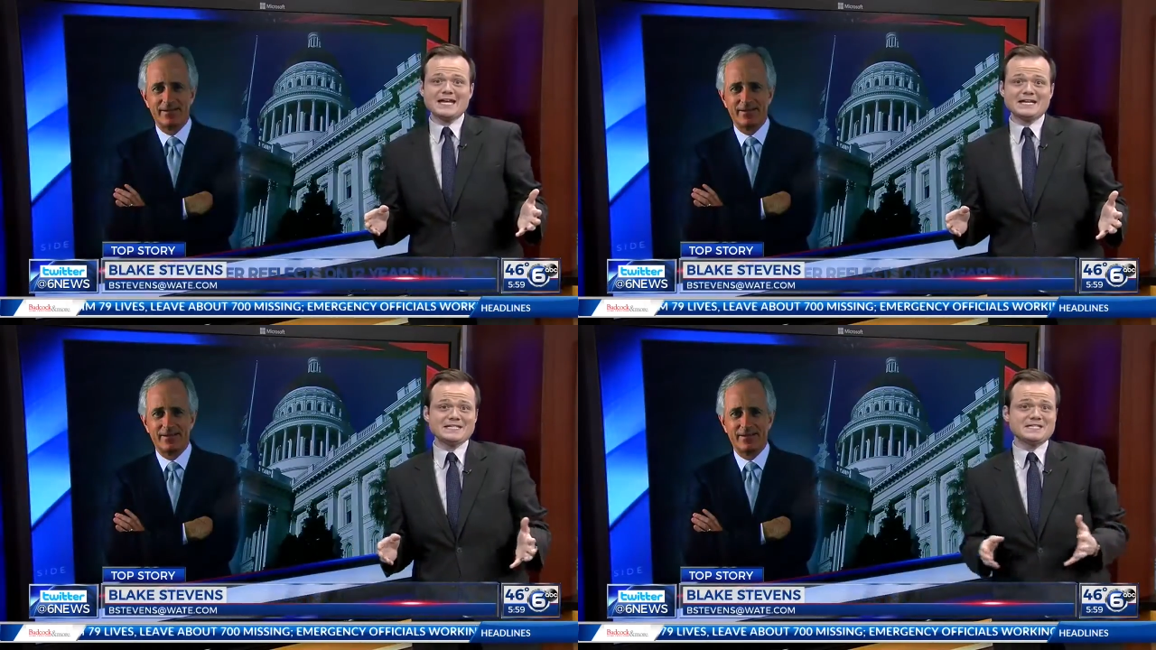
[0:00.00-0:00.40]

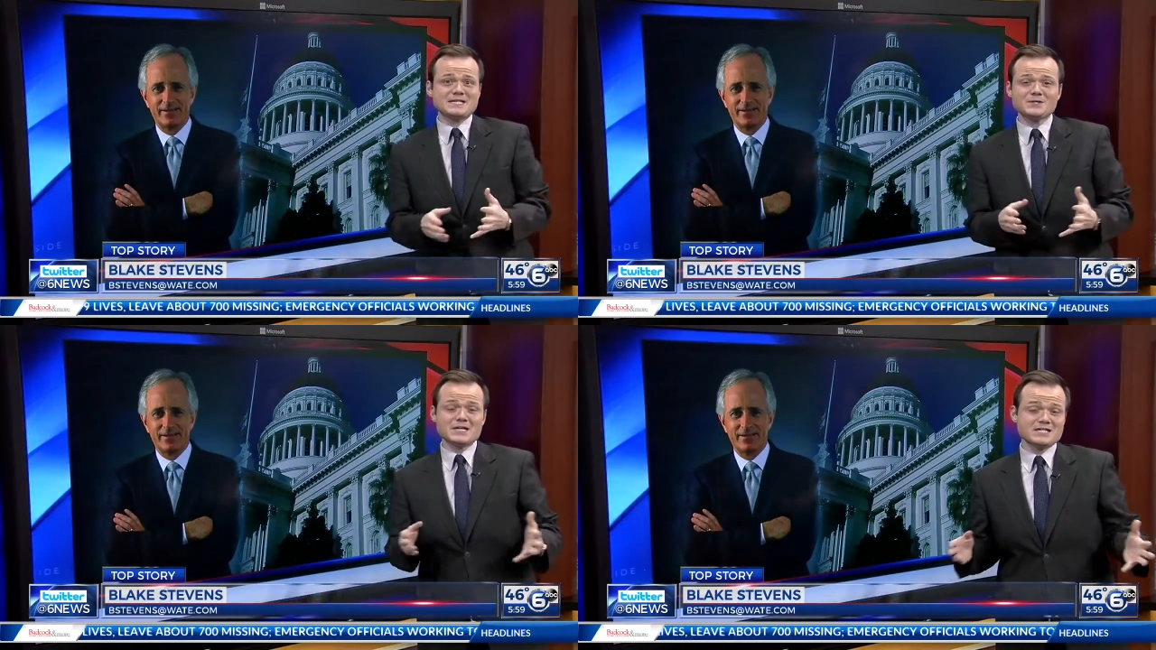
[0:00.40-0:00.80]
Speaker 1: he
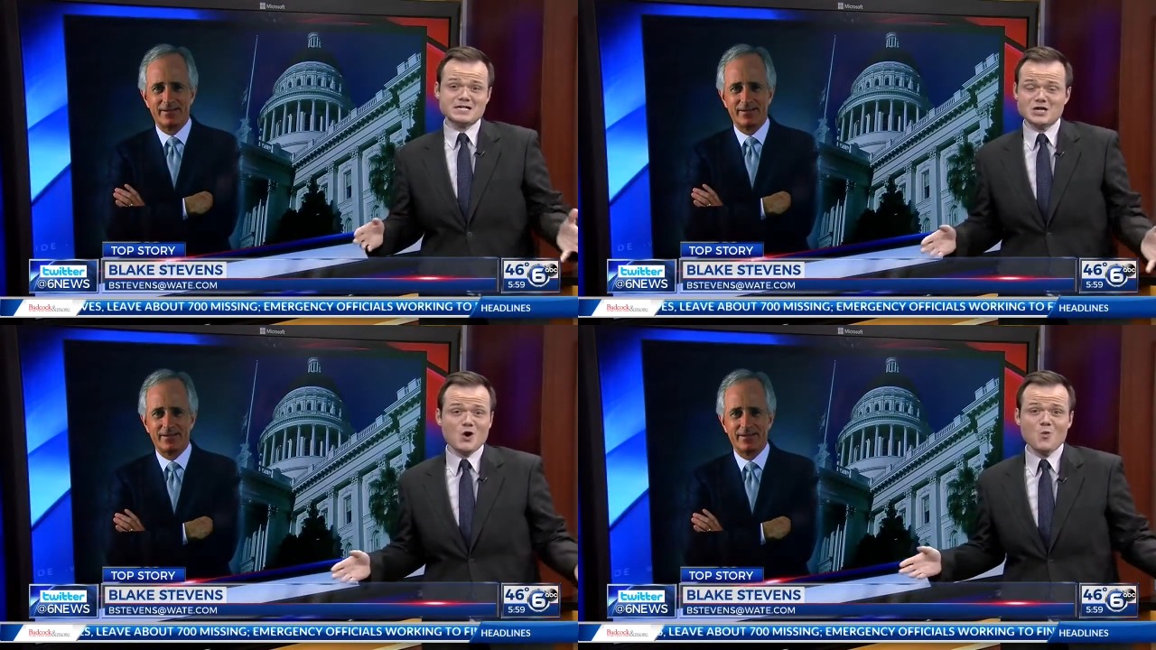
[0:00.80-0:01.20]
still doesn't
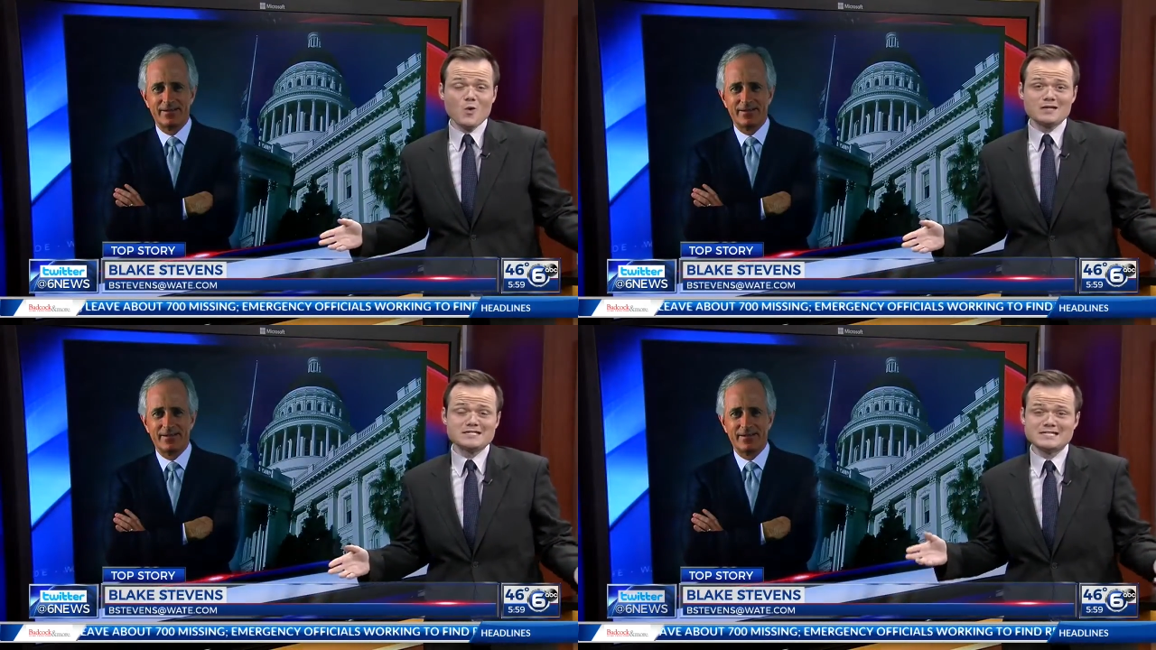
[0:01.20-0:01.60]
know
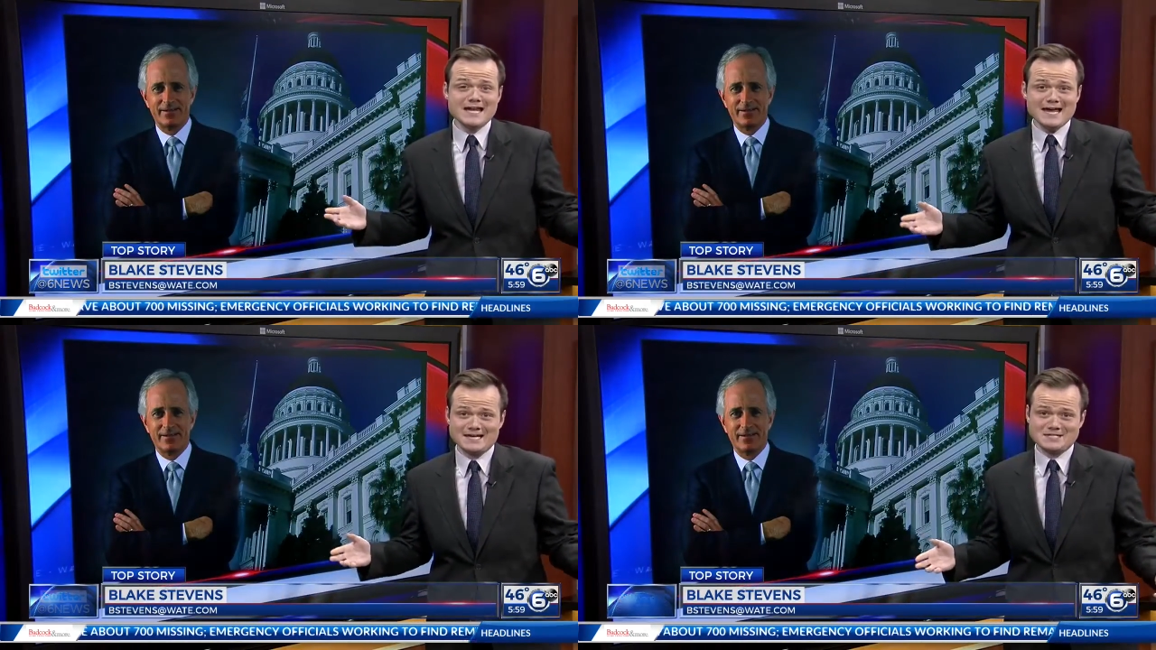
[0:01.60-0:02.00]
what's
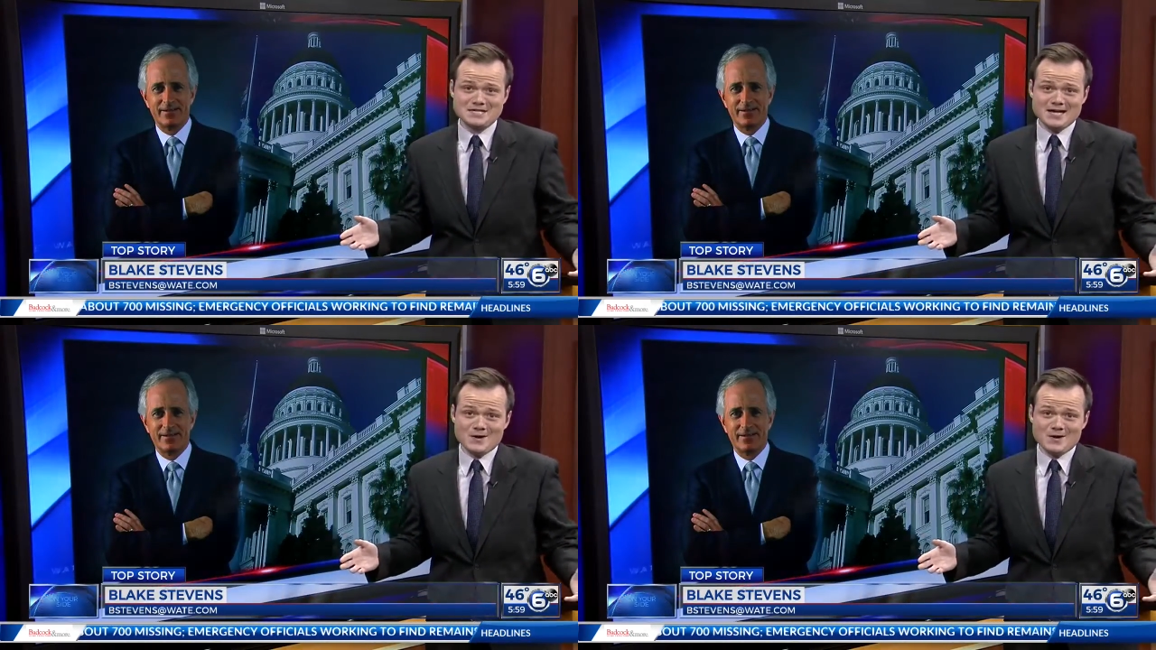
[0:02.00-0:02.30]
next.